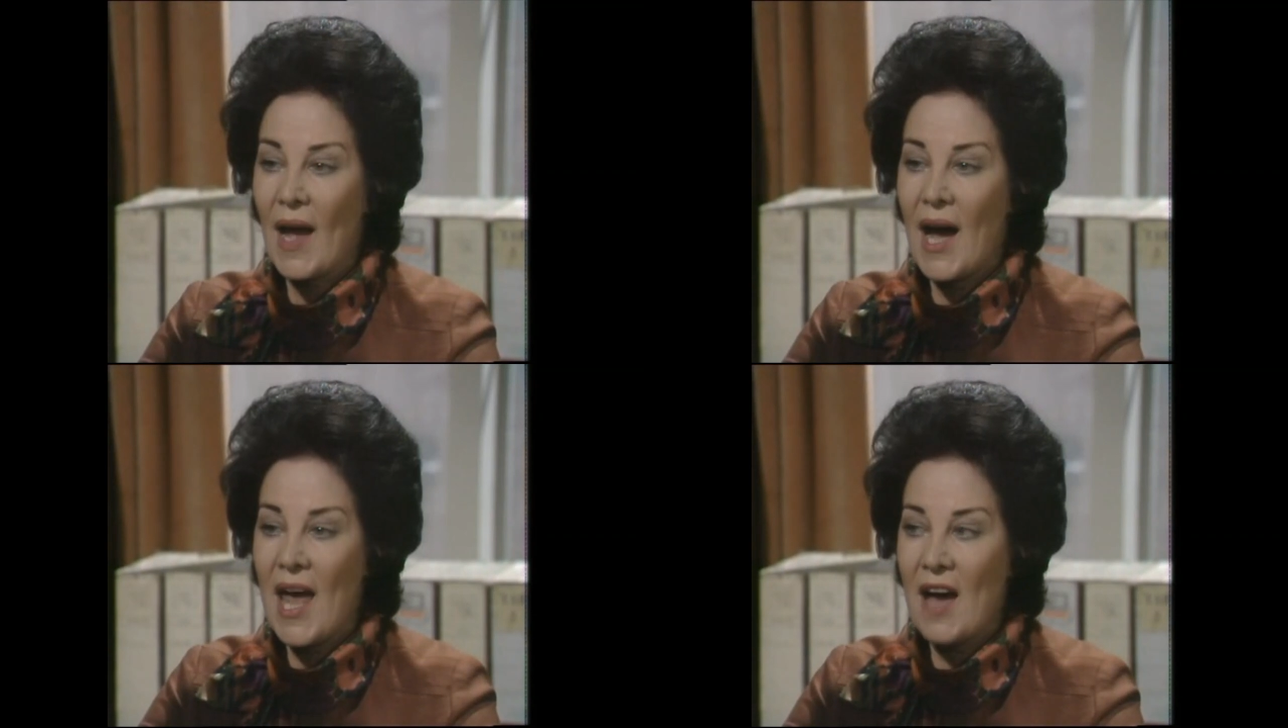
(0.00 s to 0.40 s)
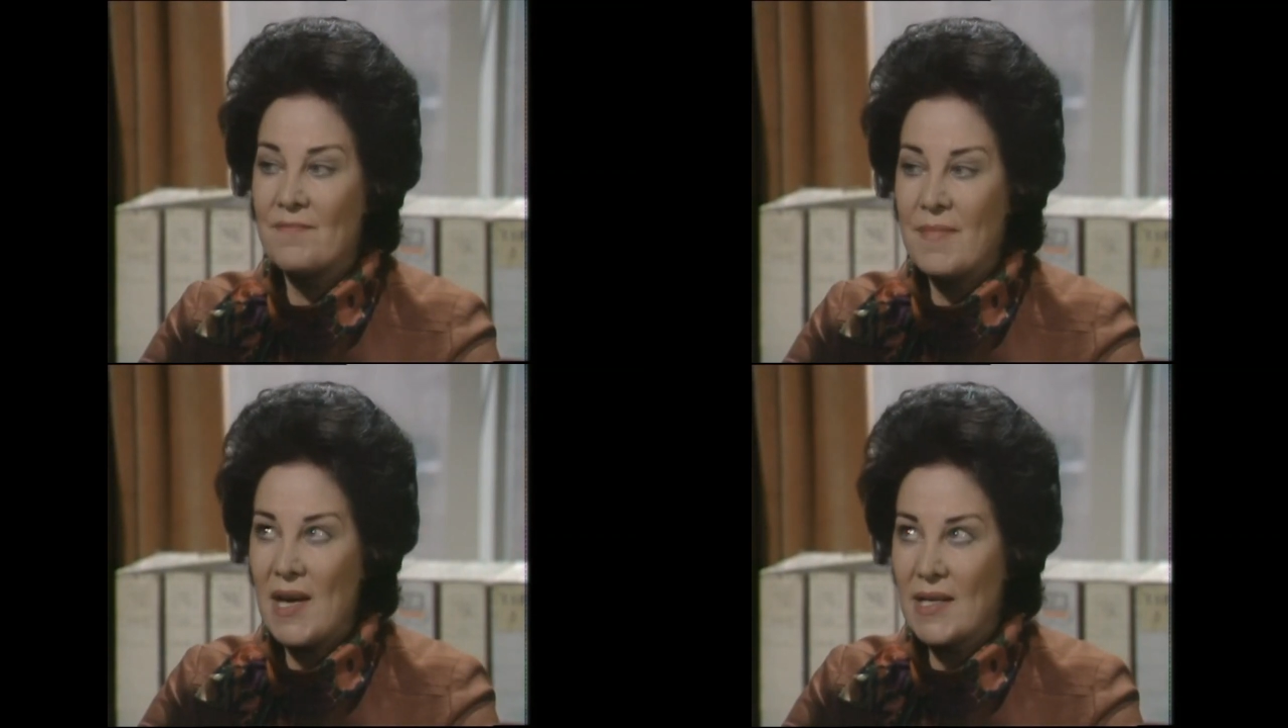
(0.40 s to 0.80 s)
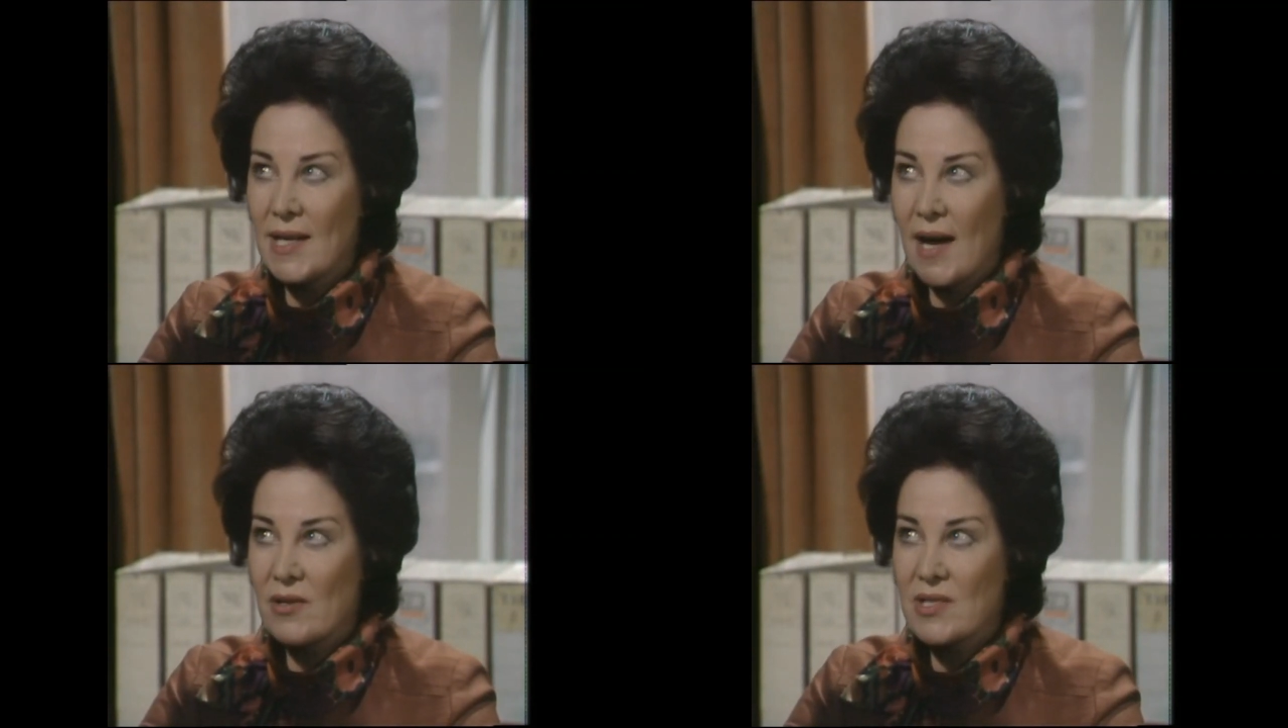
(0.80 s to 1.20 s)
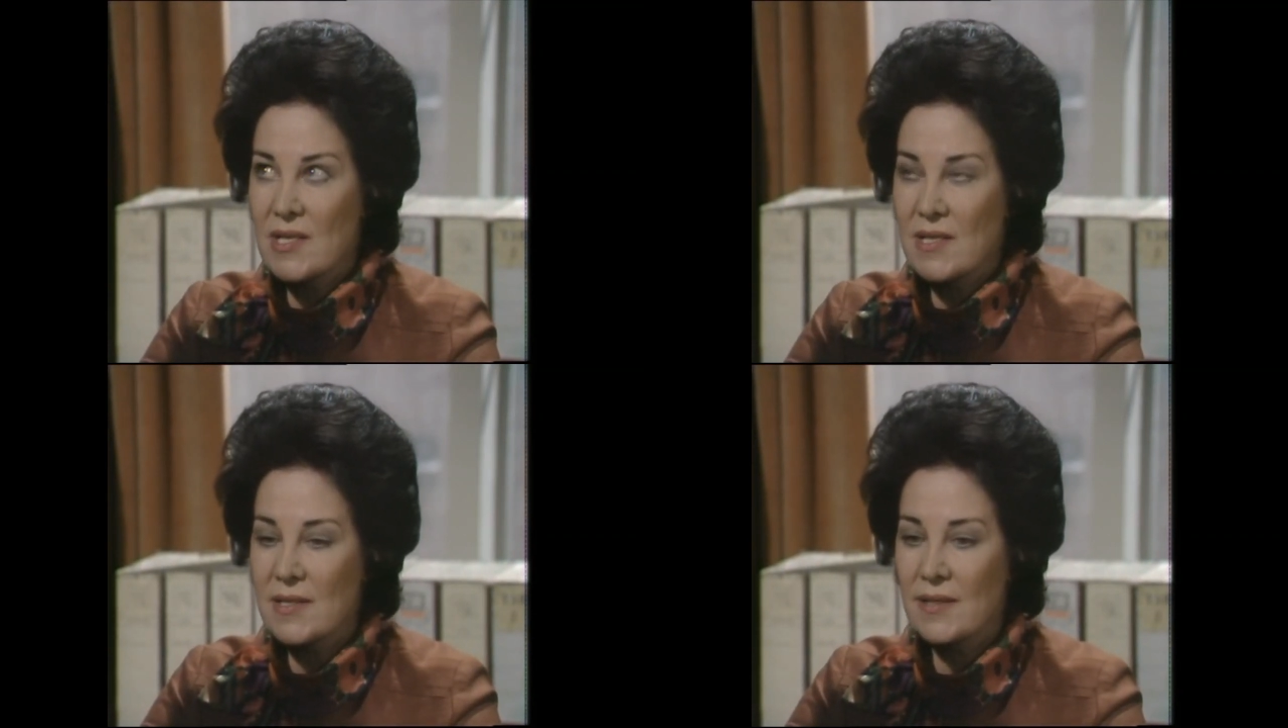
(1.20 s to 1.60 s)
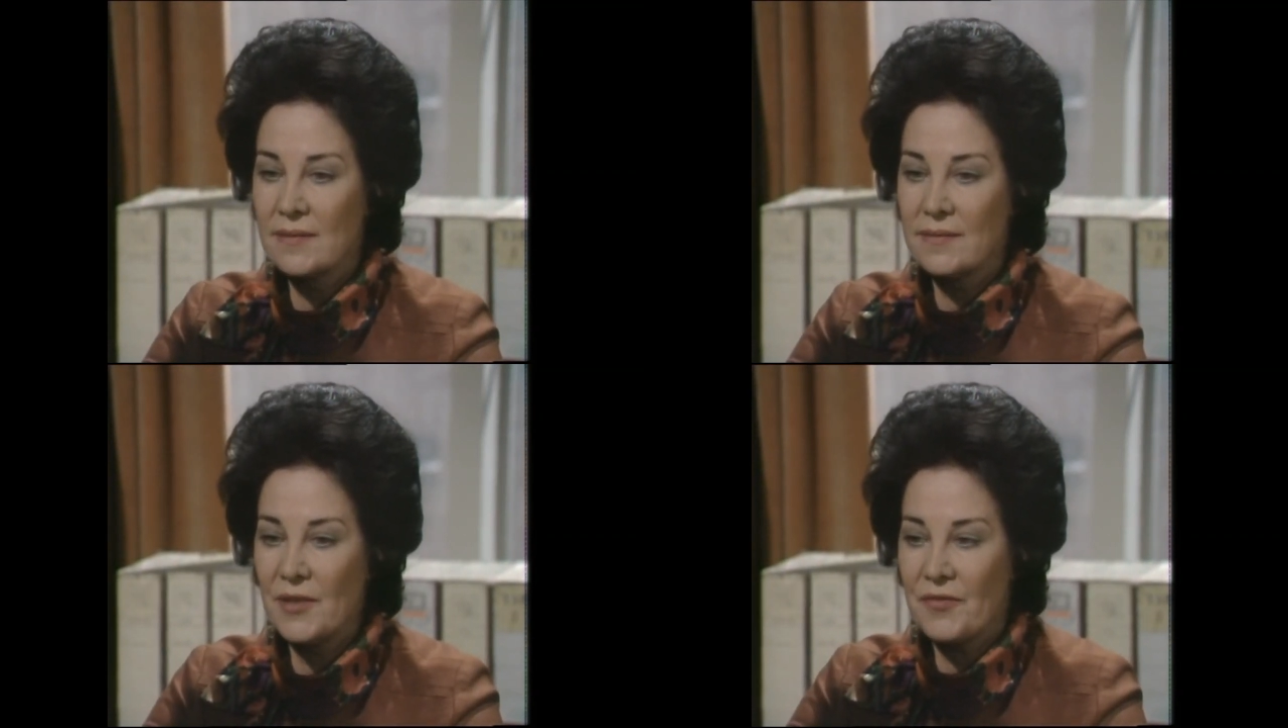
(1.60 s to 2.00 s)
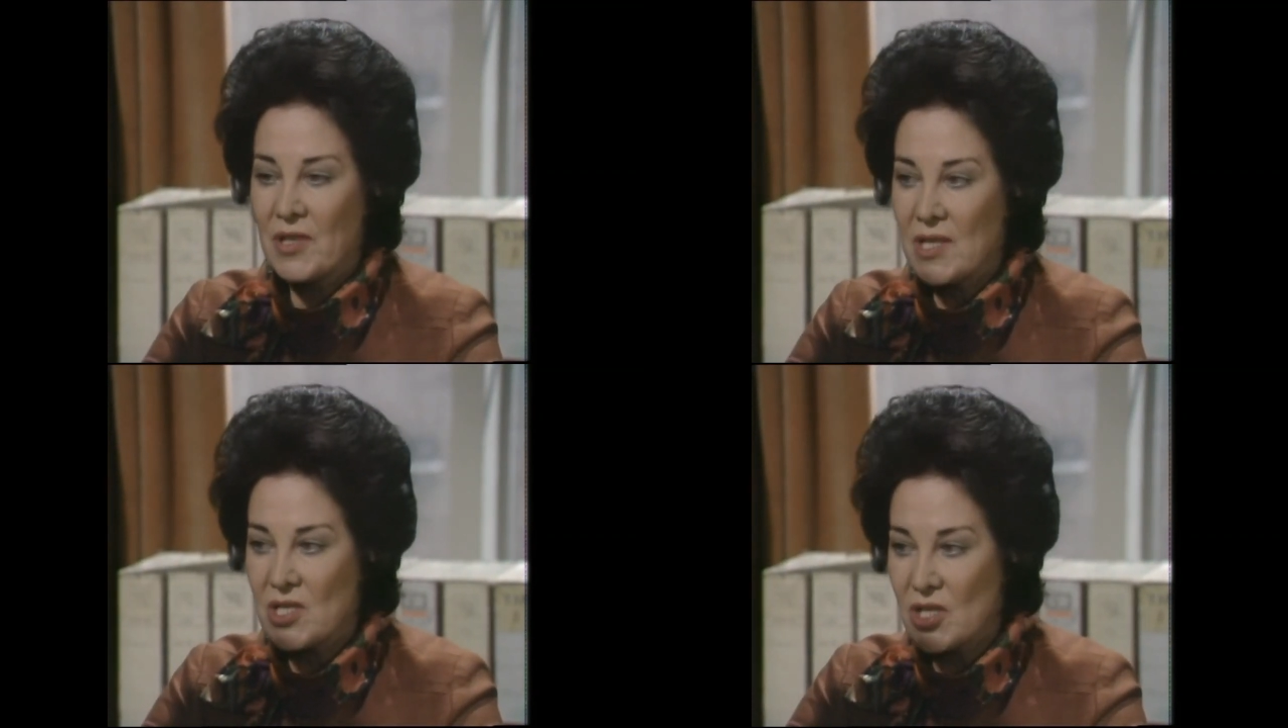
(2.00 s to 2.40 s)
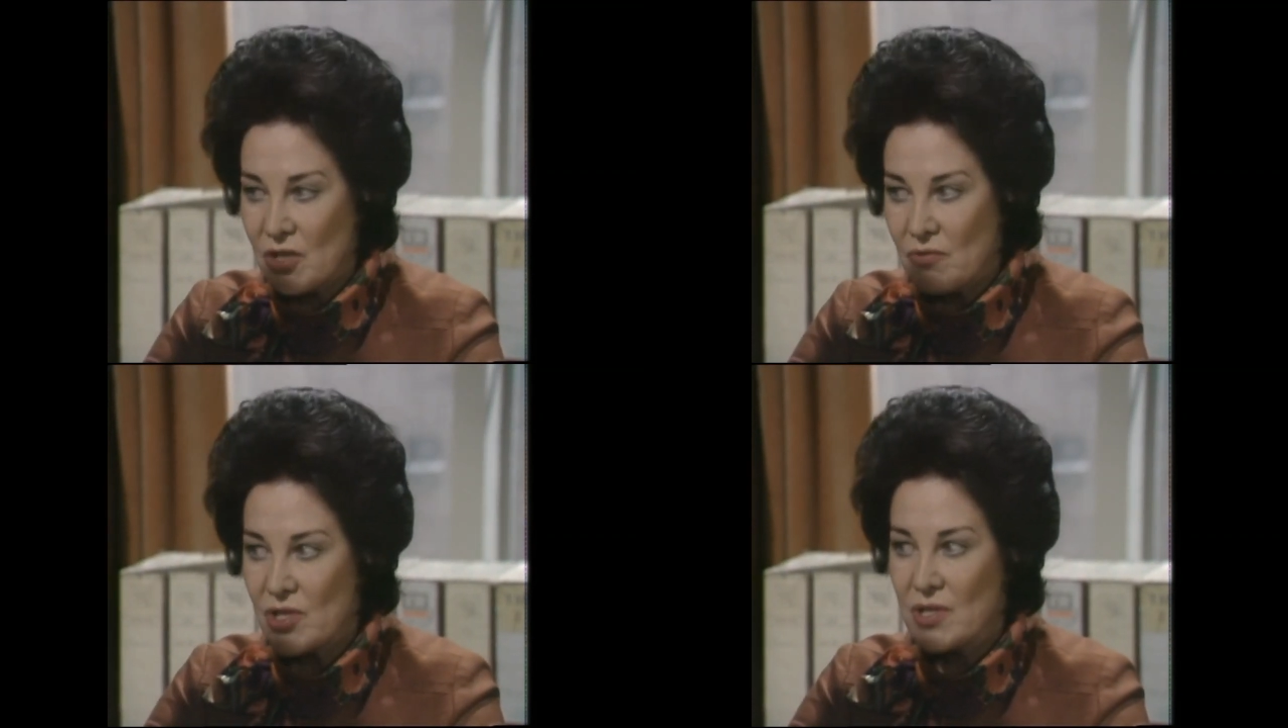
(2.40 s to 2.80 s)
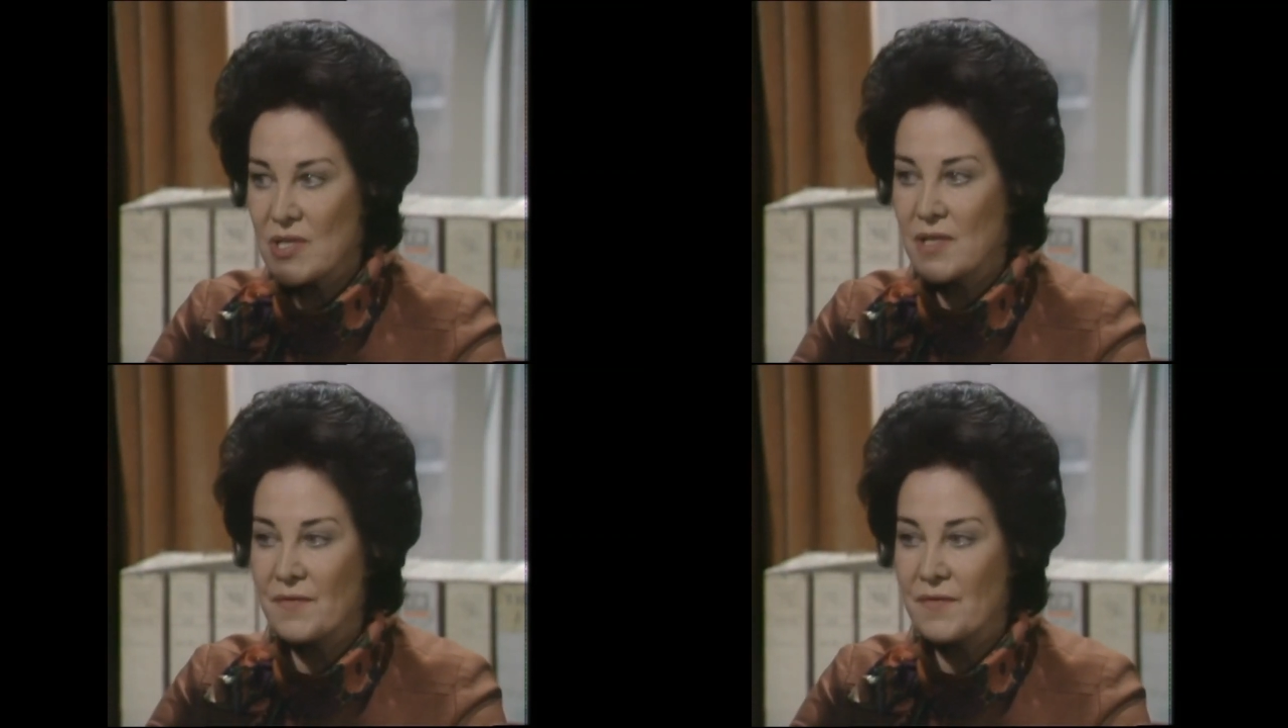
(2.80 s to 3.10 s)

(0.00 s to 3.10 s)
I have made allowances. Different institutions,